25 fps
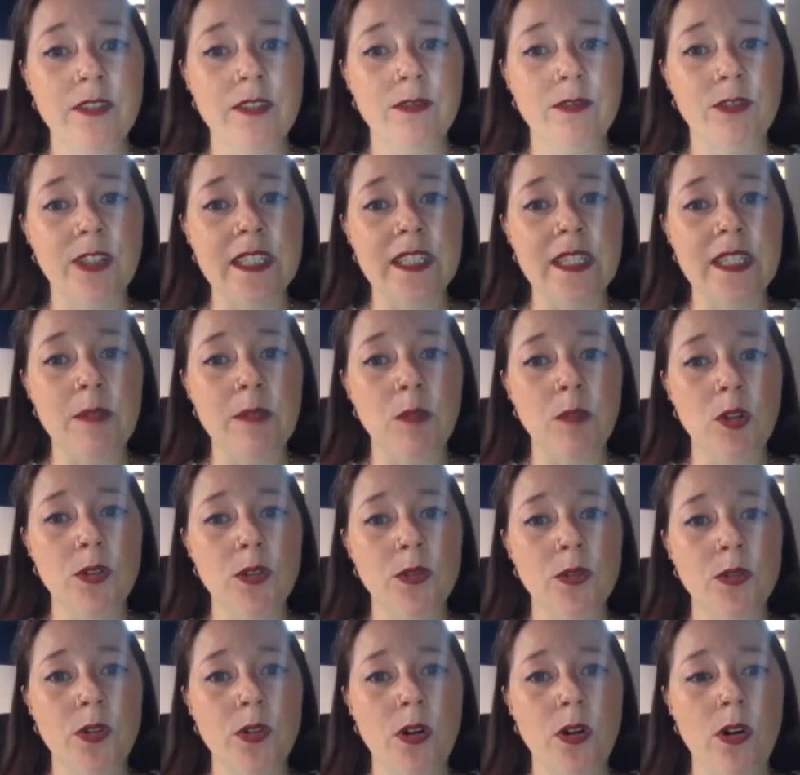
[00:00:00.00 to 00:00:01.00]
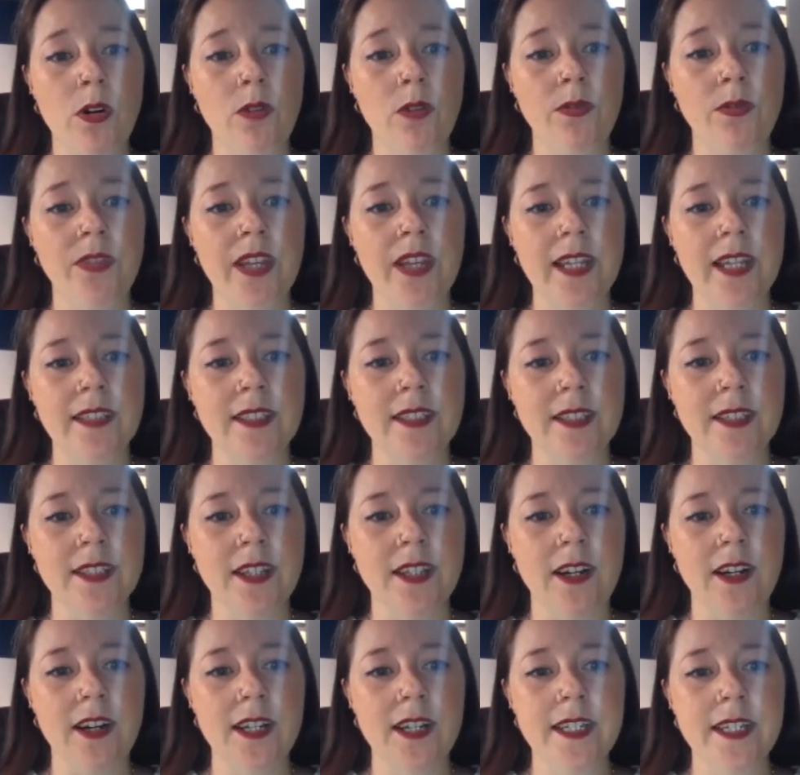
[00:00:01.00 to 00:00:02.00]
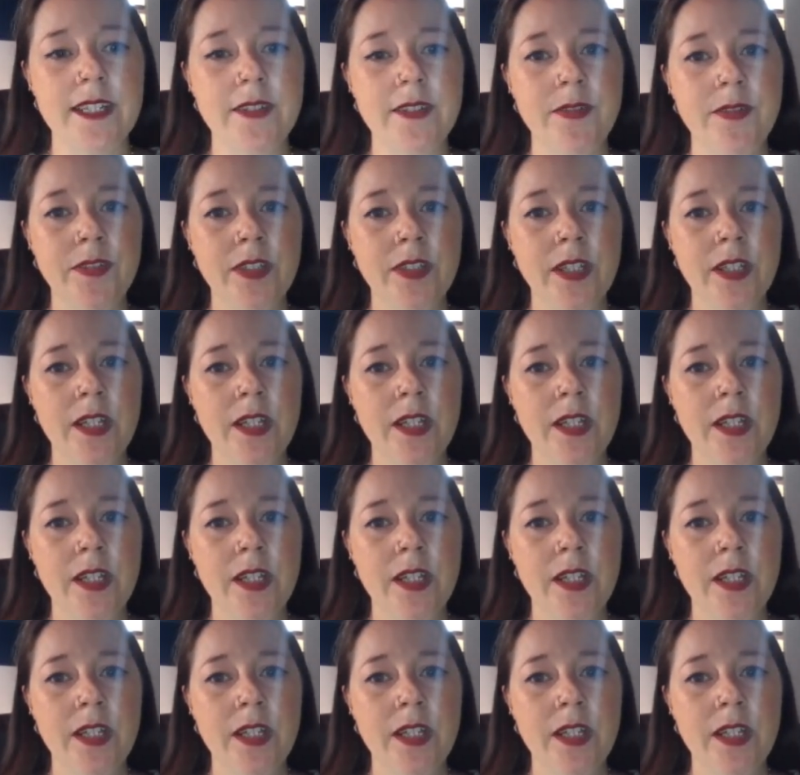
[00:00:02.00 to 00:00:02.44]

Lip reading: 3D model of their design.